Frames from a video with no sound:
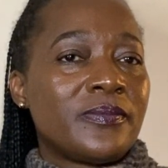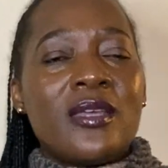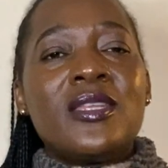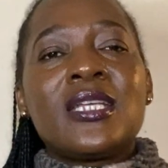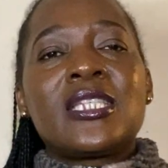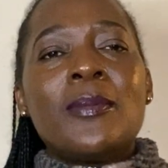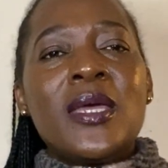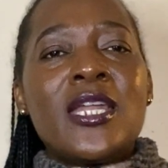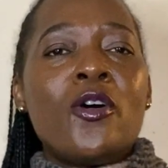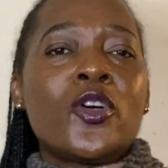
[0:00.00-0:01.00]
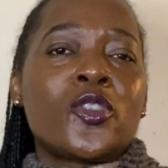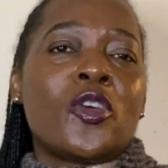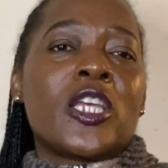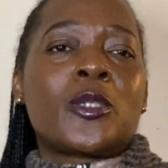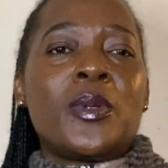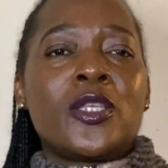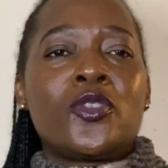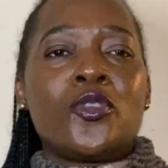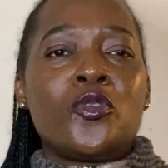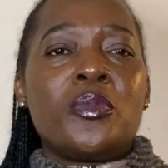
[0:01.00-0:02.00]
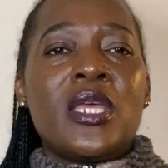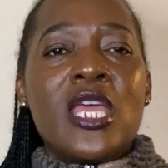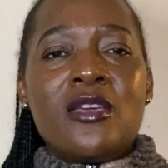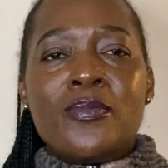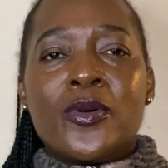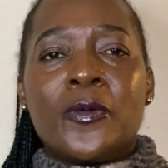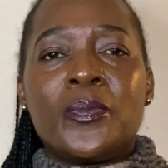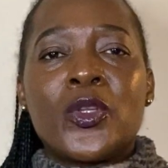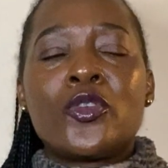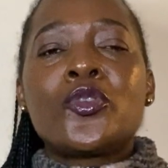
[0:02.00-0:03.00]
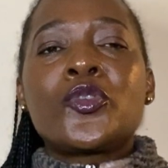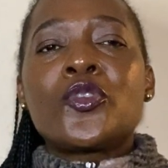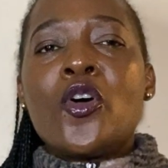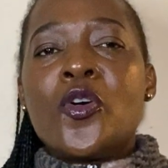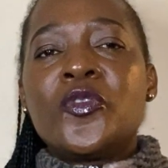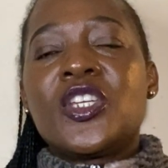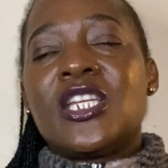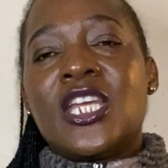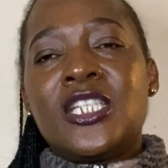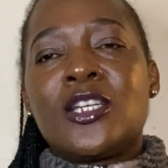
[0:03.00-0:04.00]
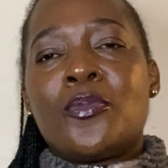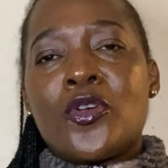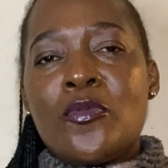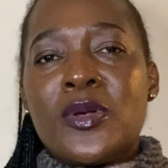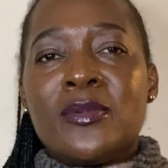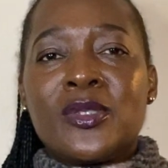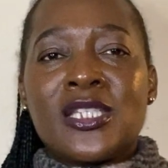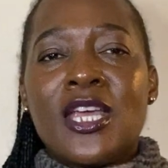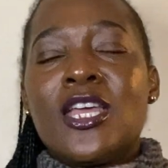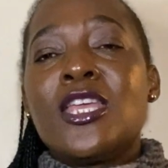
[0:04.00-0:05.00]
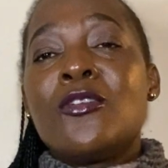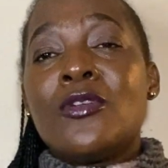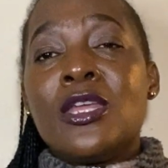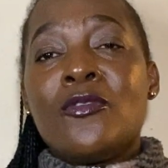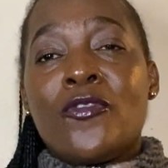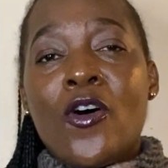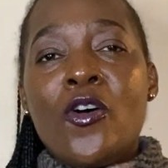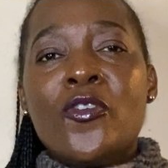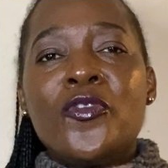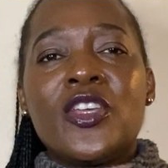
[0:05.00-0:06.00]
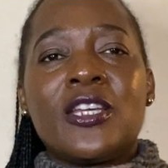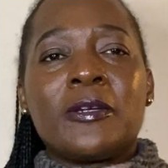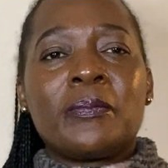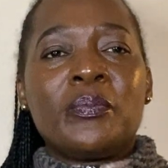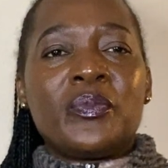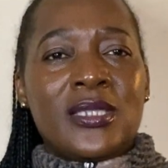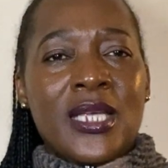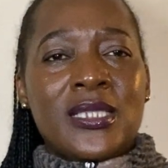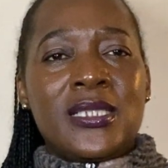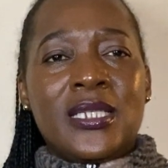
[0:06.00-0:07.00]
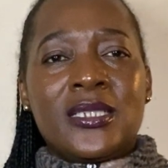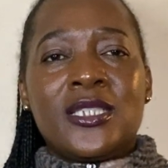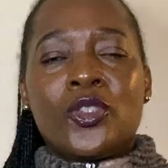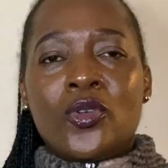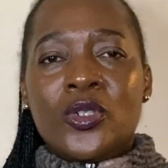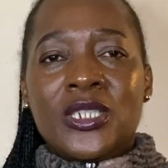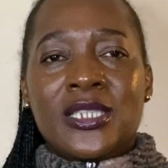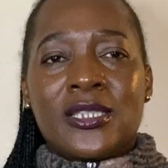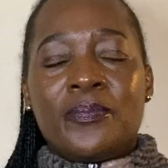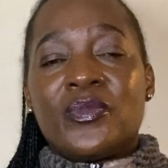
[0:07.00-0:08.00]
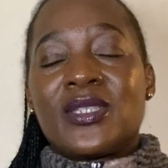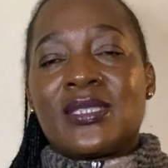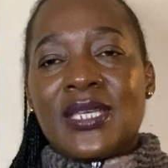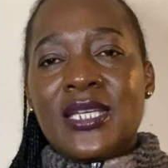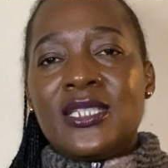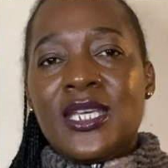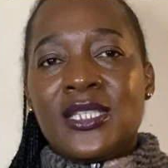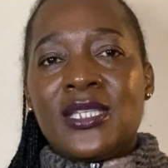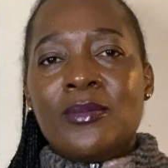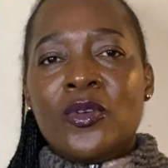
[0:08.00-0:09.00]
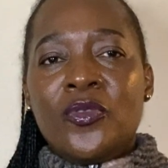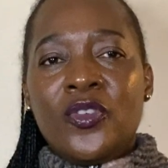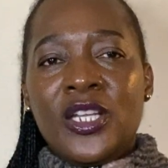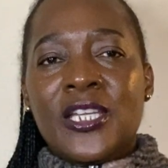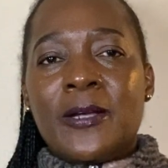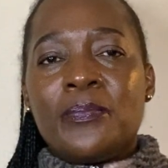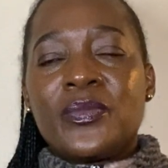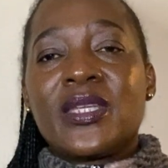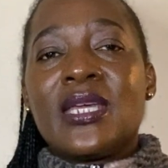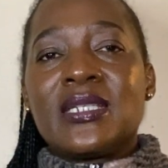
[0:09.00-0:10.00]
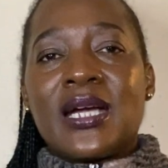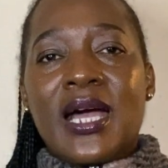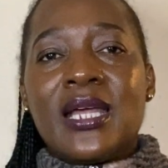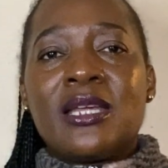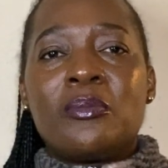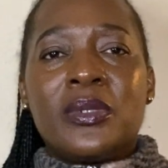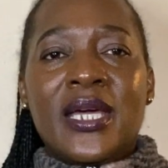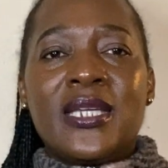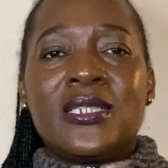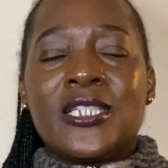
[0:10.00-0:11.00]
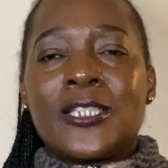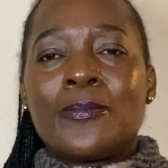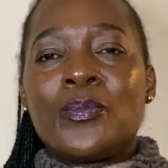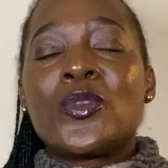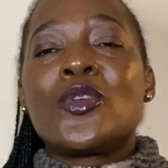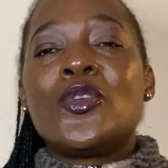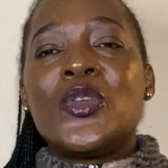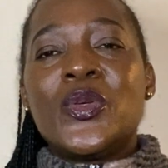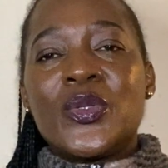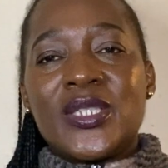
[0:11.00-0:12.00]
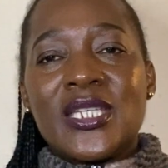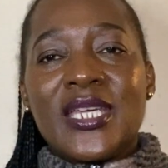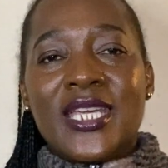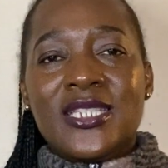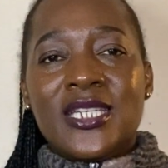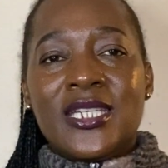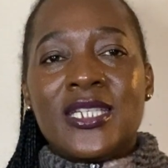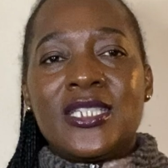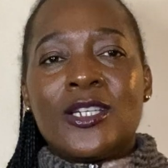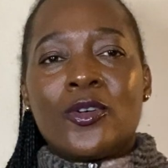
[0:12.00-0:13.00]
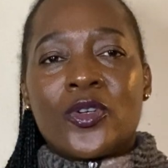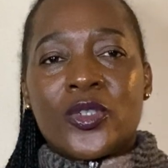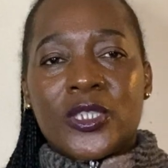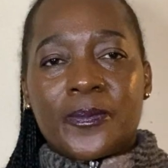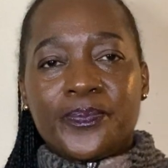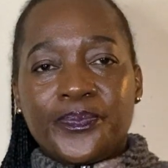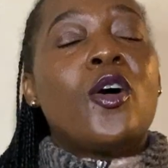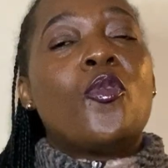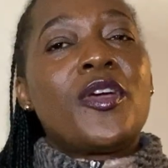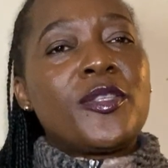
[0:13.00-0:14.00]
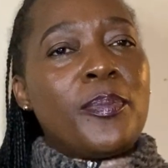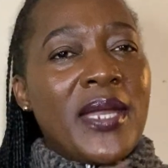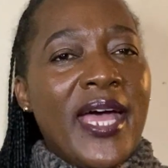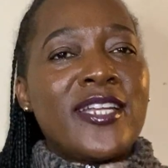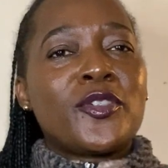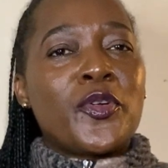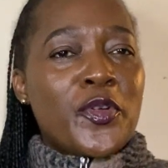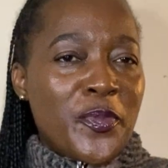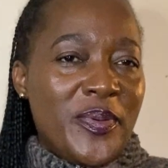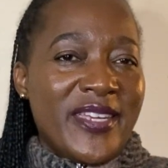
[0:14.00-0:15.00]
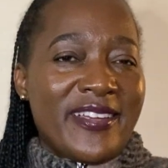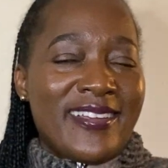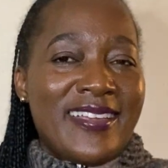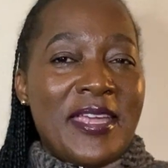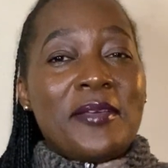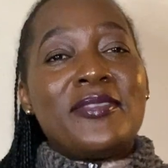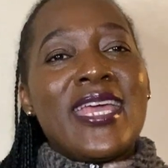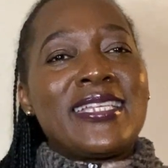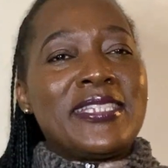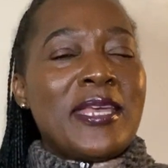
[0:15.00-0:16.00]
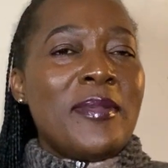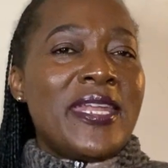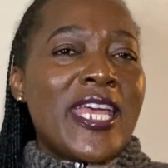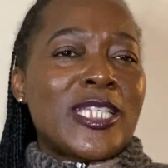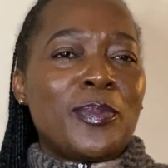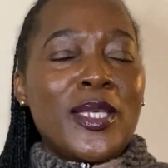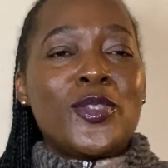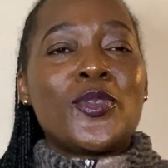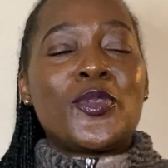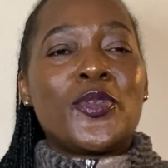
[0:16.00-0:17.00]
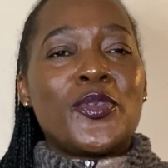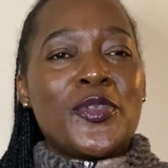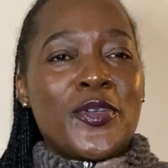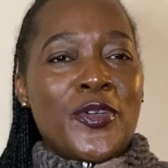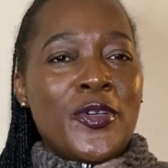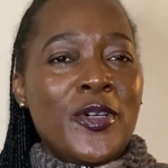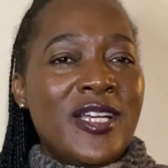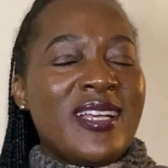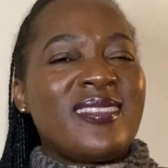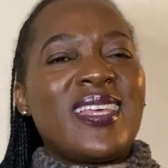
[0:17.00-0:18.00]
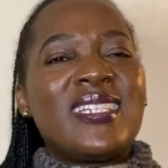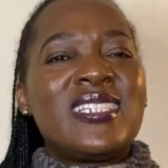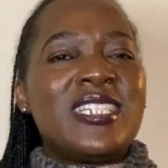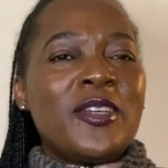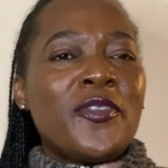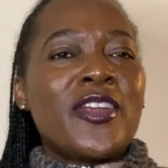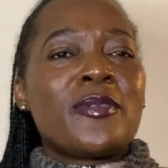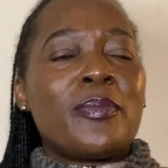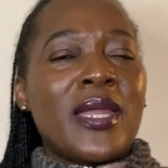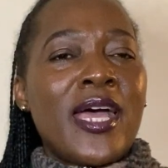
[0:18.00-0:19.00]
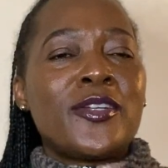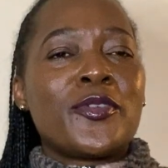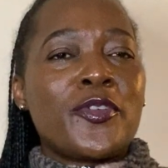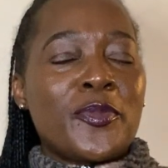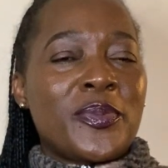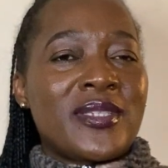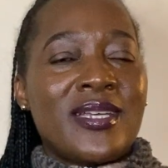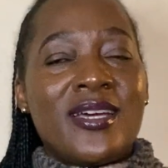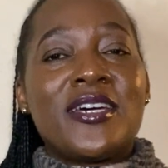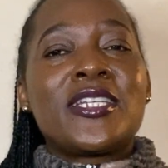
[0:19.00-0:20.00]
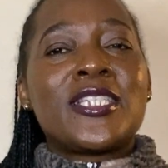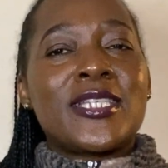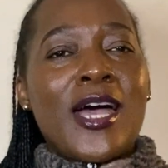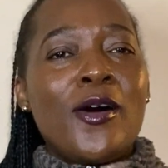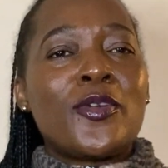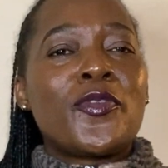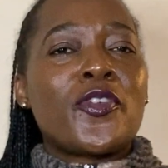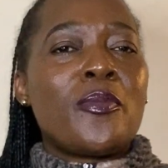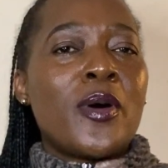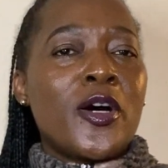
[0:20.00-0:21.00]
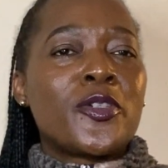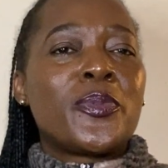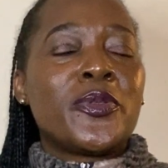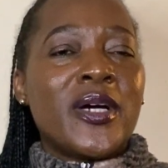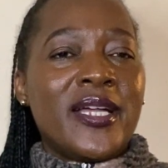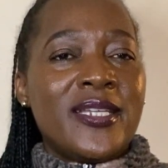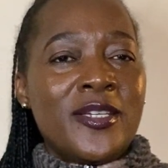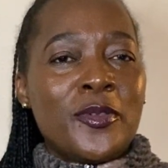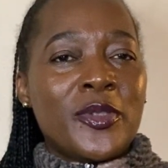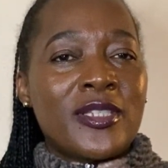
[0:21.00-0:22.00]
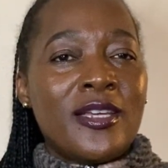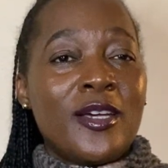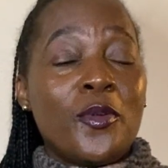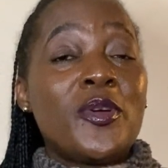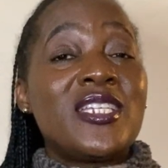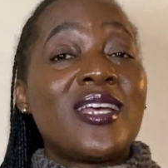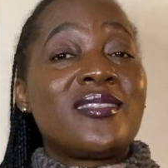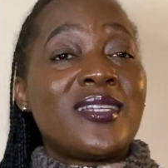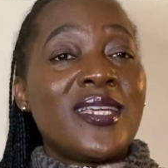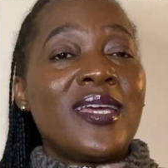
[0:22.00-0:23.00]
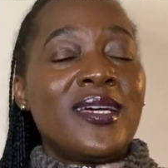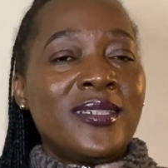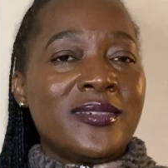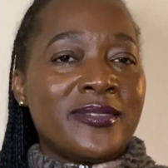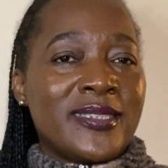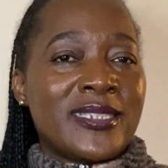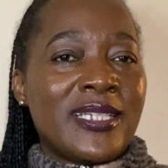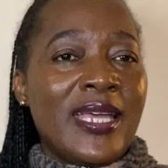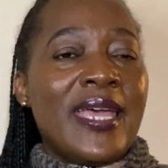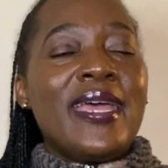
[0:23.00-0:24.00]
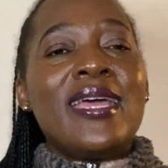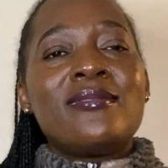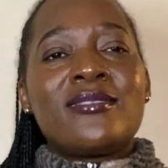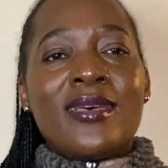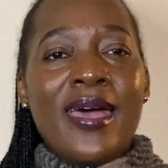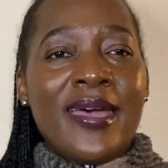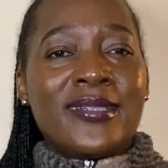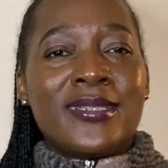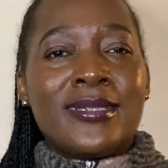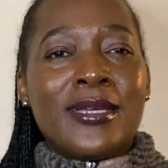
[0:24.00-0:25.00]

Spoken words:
The examiner also expects you to be able to solve genetic problems involving sex-linked disorders such as hemophilia and color blindness using a genetic cross. With blood grouping, the examiner expects you to know that different blood groups result from multiple alleles, which are 3 alleles, and that